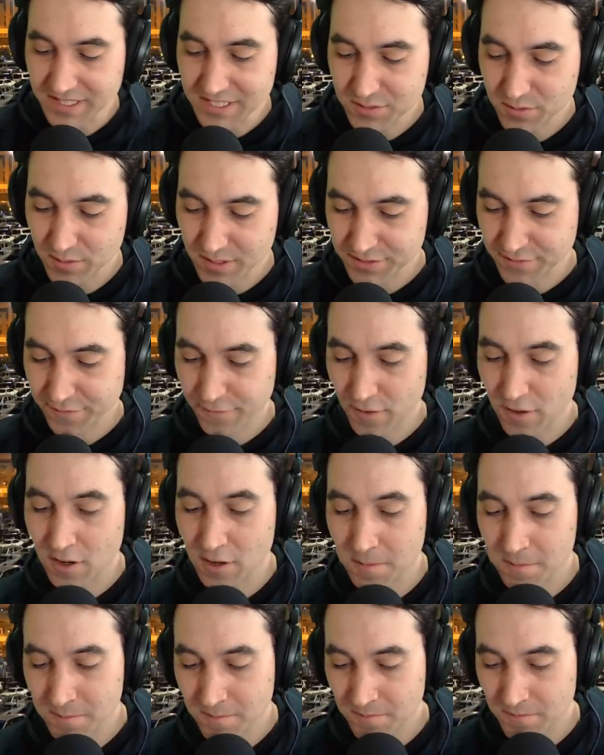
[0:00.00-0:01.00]
This one's
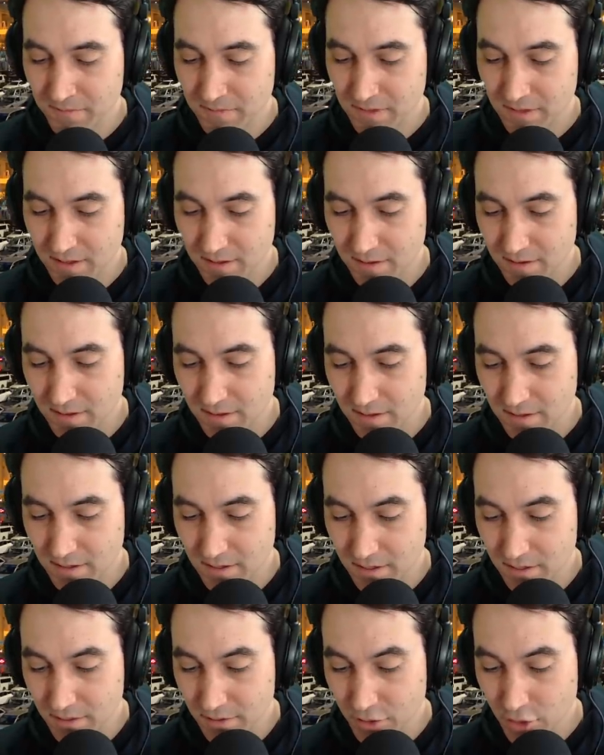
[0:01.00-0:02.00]
from
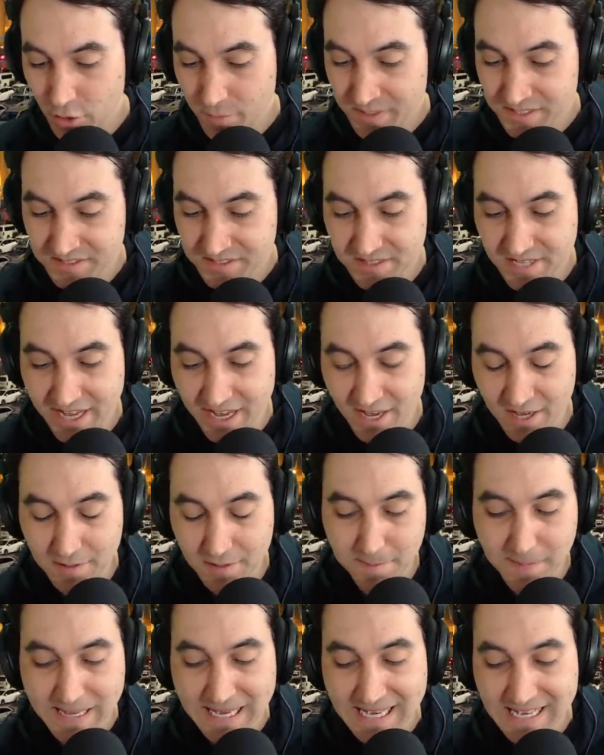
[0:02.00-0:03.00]

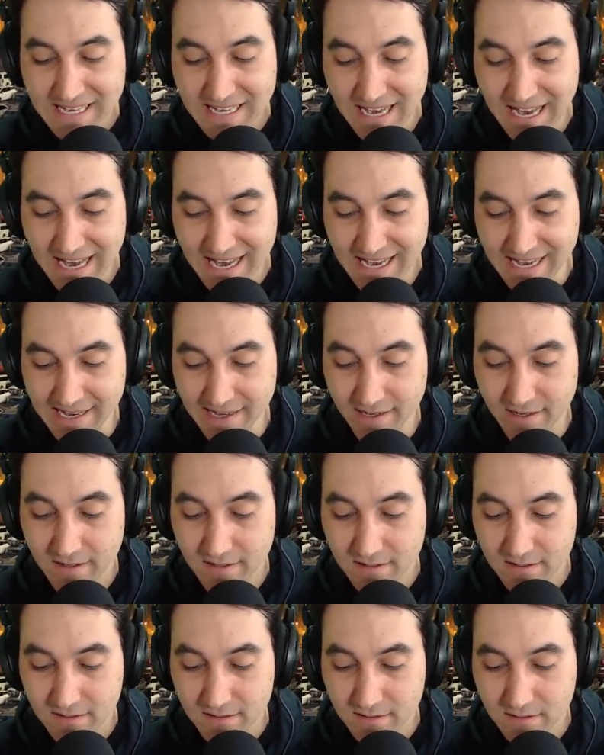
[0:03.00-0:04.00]
Newmanstown, PA. Is
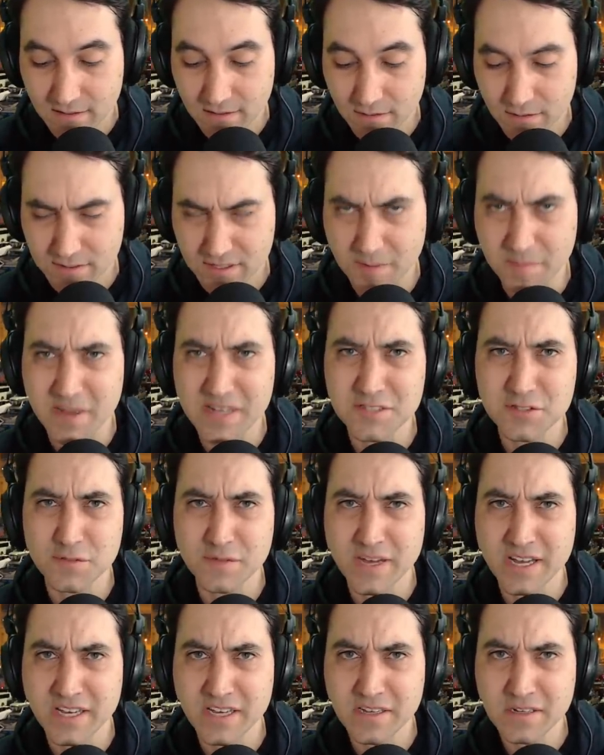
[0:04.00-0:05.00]
that
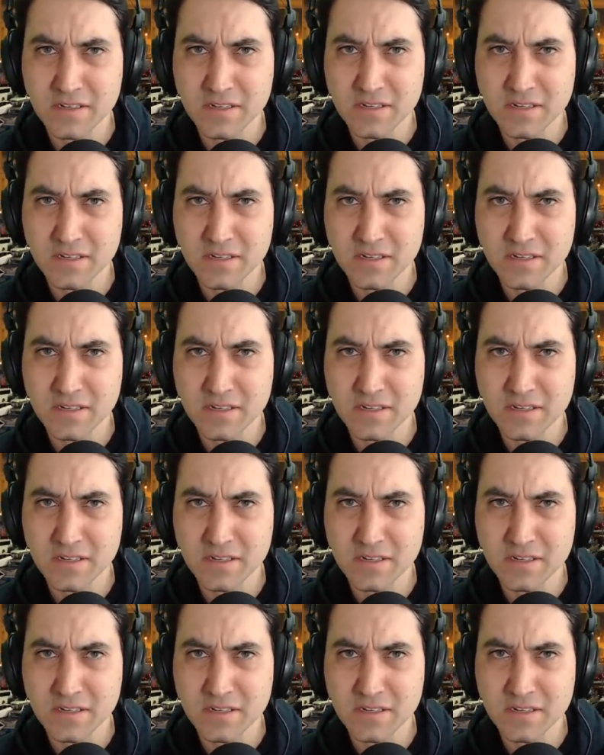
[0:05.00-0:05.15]
Pennsylvania?